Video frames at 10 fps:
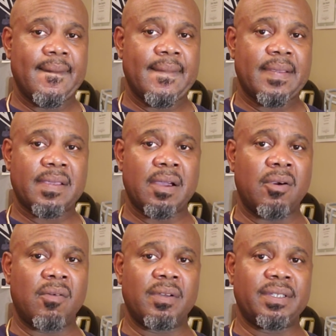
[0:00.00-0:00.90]

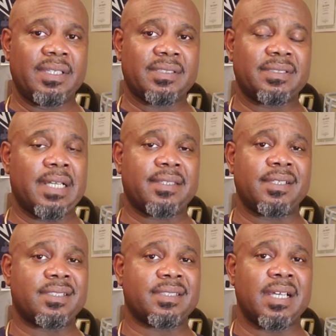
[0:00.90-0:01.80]
So this is nothing to
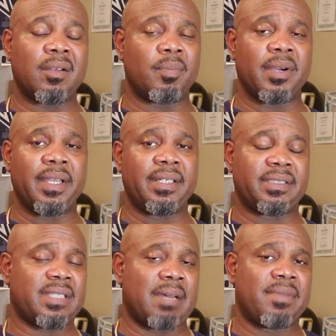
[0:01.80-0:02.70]
celebrate.
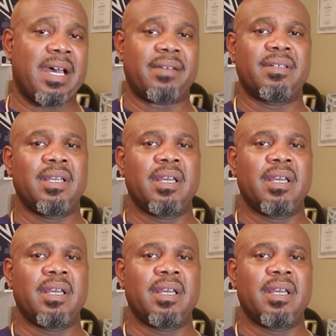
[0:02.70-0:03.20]
I'm not